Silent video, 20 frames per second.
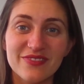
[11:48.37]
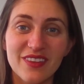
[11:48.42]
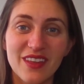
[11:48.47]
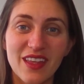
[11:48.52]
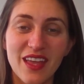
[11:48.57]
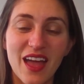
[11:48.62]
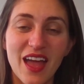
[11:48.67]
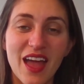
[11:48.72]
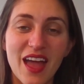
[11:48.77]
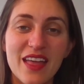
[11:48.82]

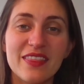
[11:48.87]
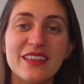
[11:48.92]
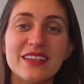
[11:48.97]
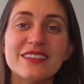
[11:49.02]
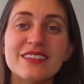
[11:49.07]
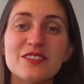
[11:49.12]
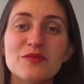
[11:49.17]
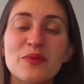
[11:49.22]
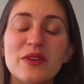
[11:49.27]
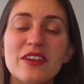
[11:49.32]
And this
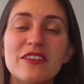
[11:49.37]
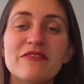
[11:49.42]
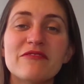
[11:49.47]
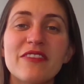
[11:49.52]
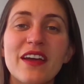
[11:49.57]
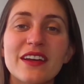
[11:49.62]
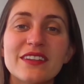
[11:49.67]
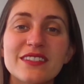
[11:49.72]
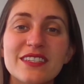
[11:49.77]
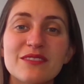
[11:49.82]
has been
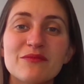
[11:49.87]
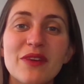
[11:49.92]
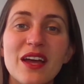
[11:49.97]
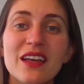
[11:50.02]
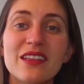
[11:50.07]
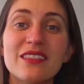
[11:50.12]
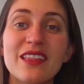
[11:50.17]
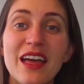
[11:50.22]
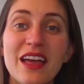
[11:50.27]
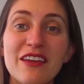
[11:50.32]
affecting my
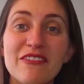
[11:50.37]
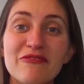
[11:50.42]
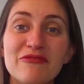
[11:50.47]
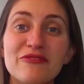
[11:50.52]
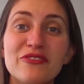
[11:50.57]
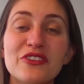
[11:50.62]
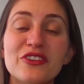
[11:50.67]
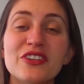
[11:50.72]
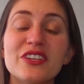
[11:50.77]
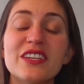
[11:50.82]
life
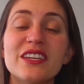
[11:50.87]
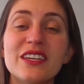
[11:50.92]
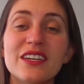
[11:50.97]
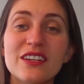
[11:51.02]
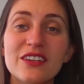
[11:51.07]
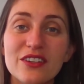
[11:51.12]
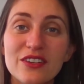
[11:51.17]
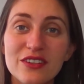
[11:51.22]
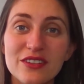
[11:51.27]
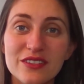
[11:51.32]
for
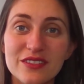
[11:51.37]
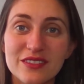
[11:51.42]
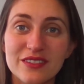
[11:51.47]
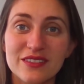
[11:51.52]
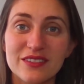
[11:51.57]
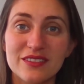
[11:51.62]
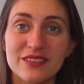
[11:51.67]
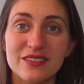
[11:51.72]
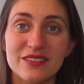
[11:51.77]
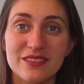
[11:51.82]

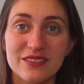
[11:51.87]
years.